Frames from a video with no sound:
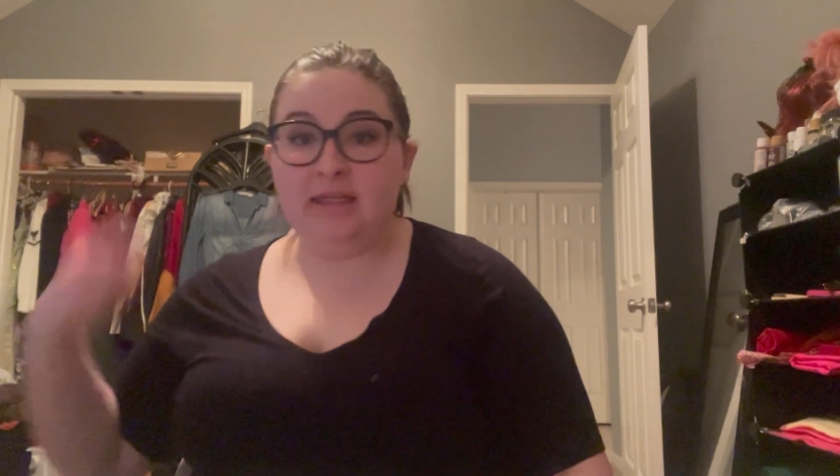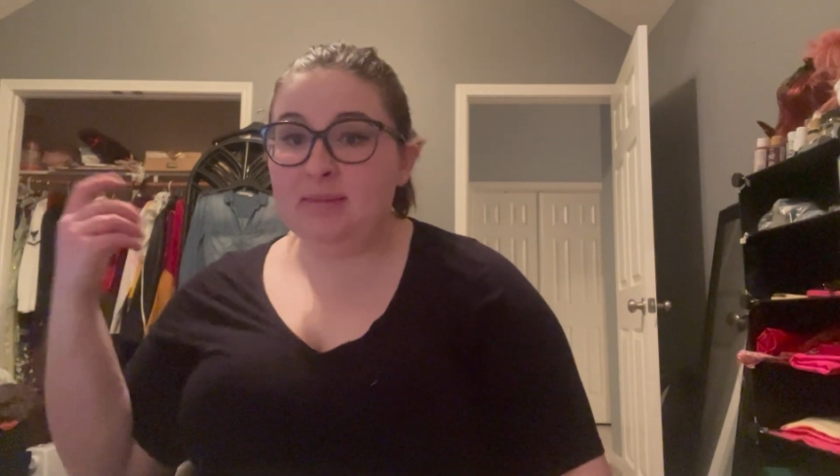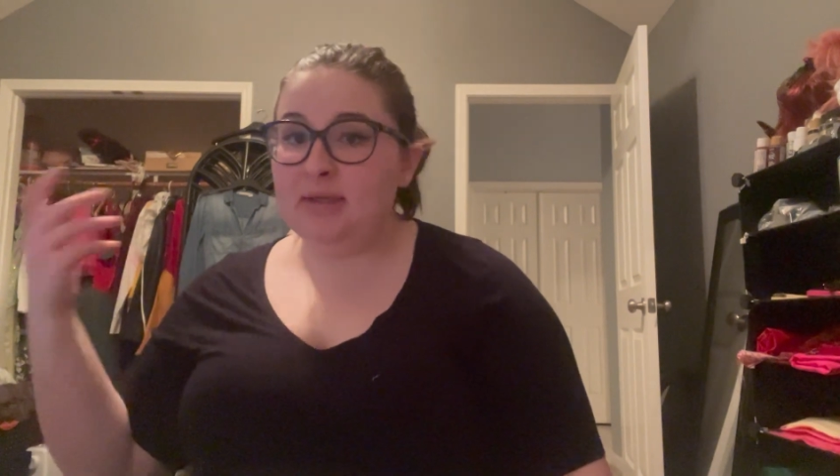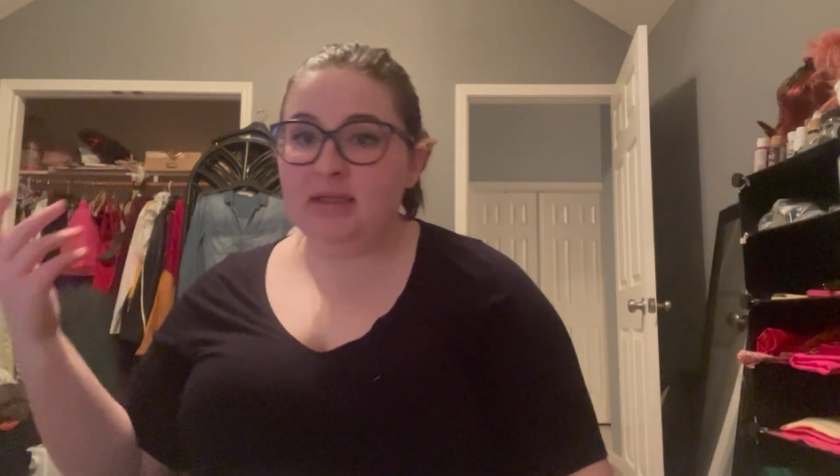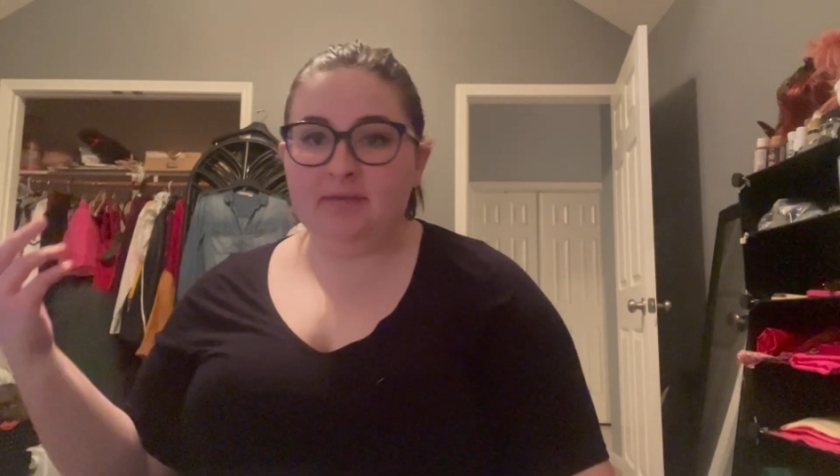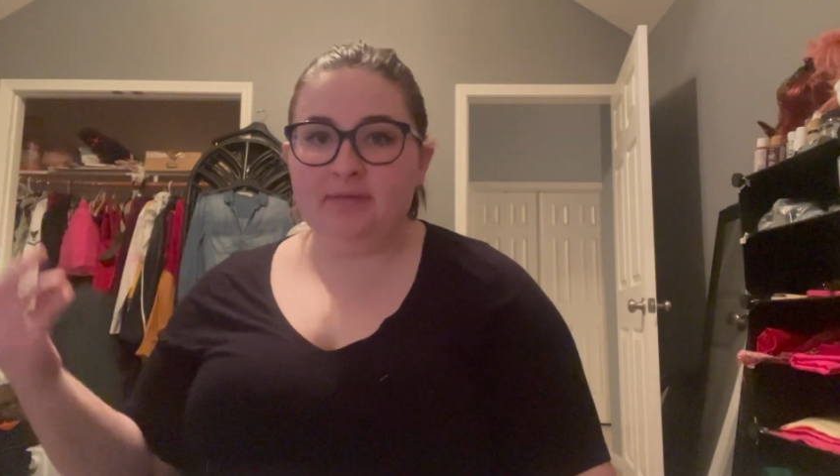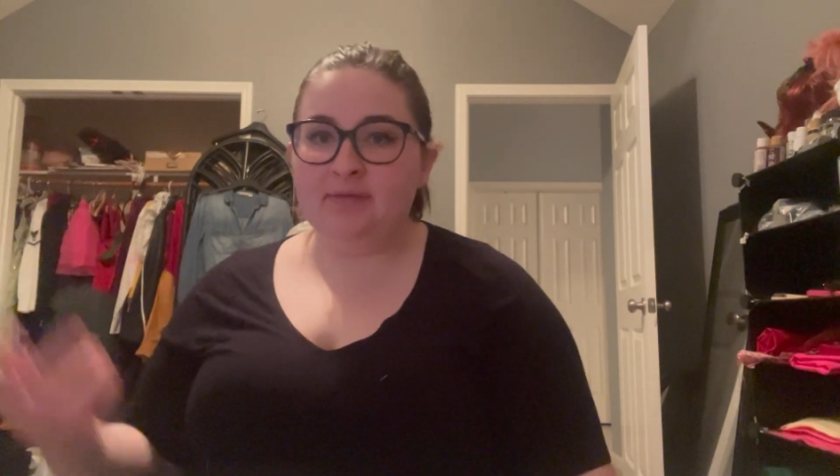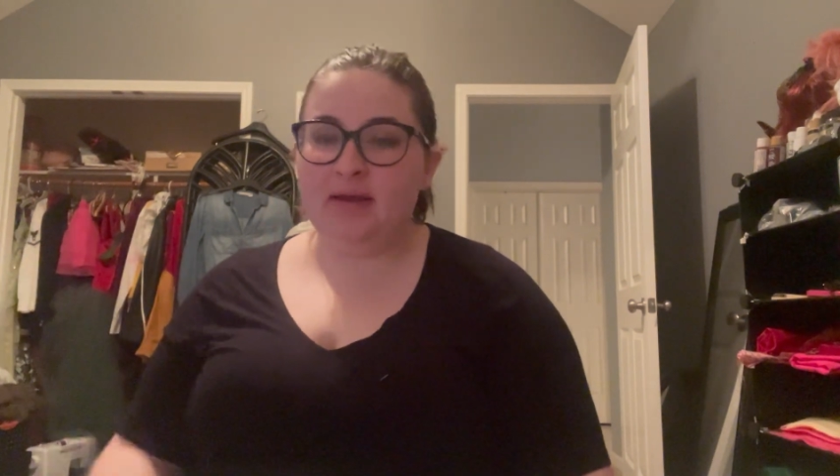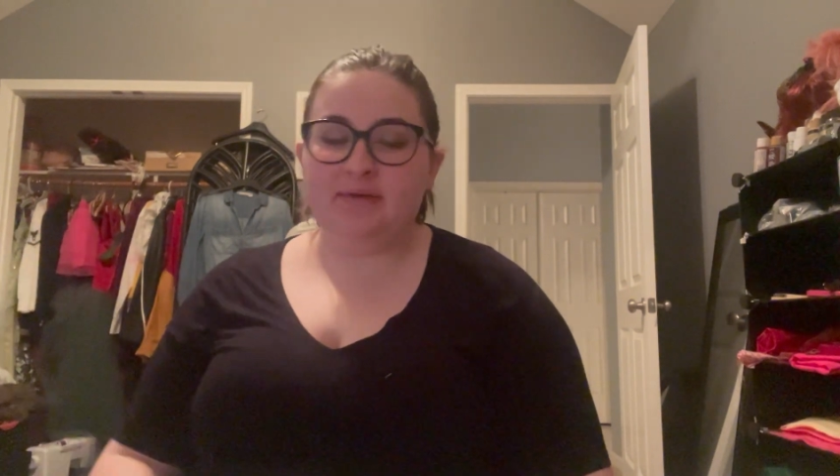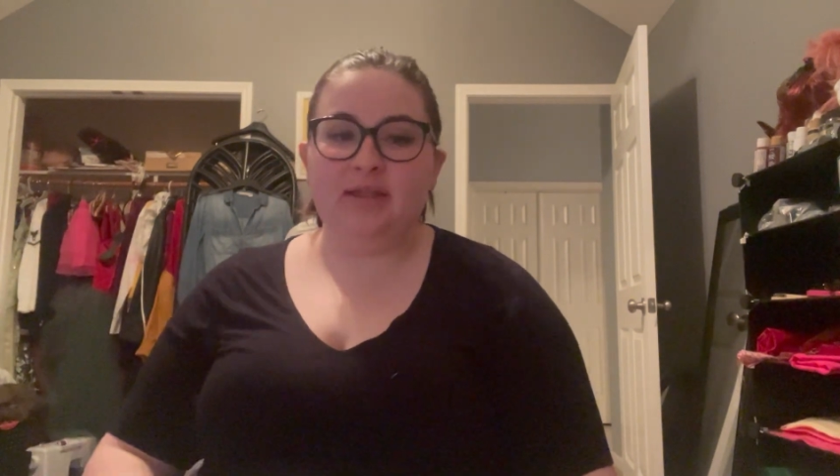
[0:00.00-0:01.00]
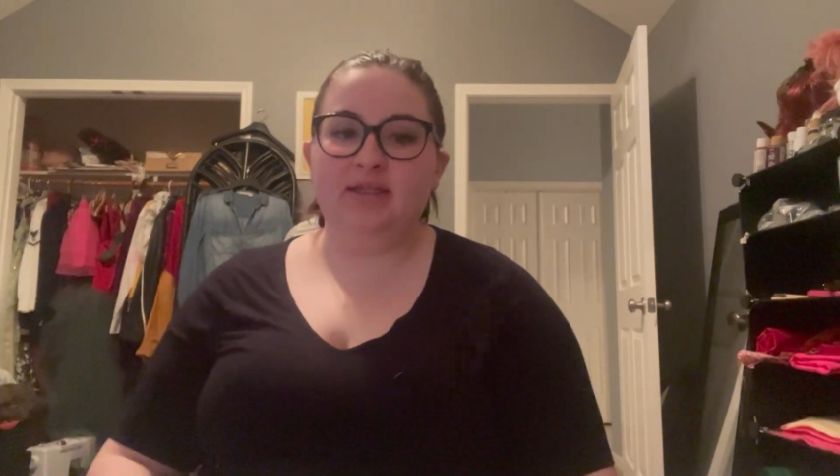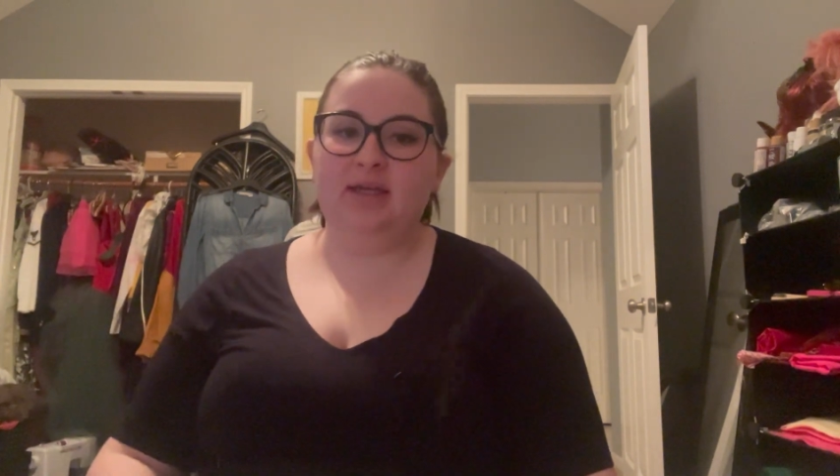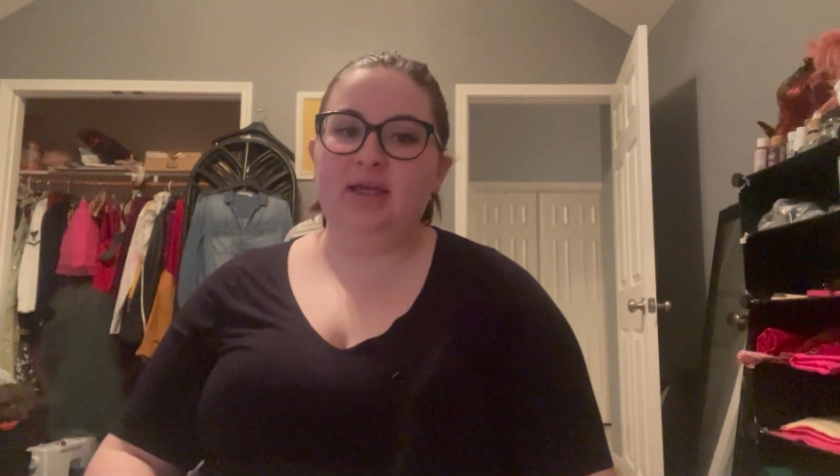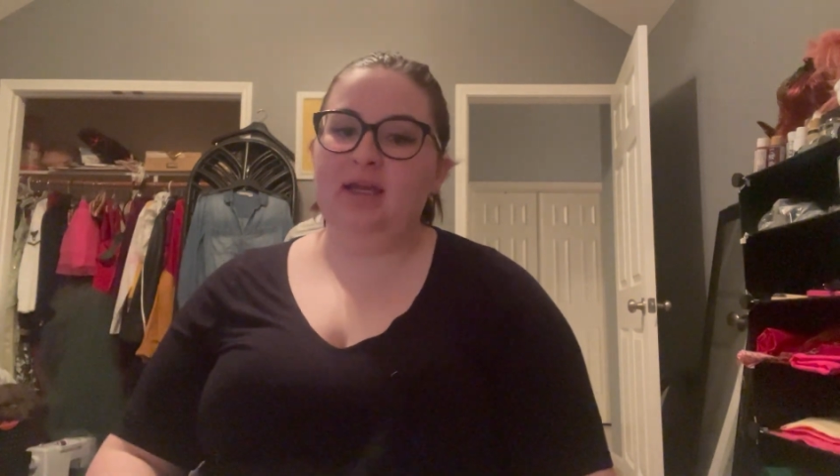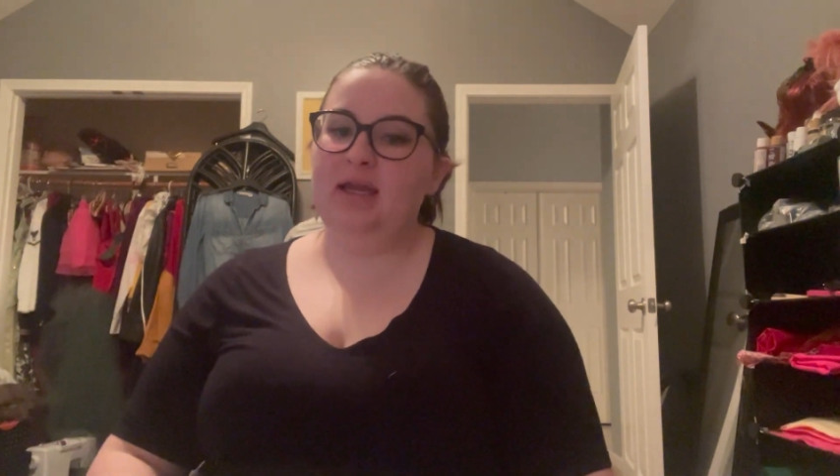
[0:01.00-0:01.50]
in the middle of
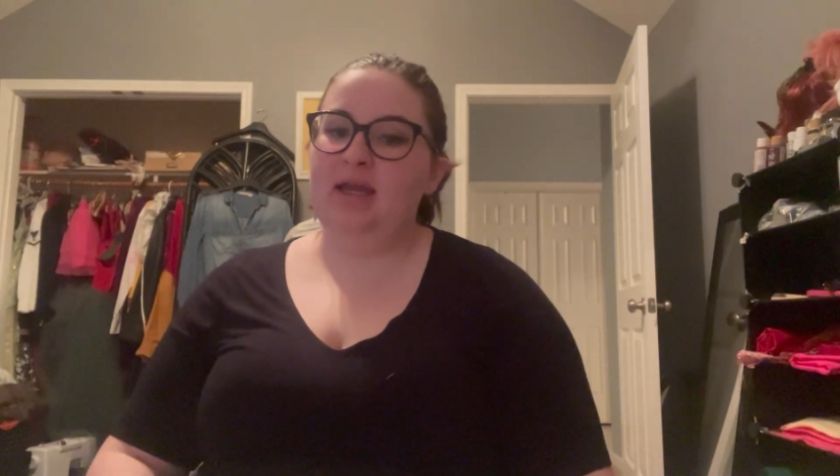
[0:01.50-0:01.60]
everything,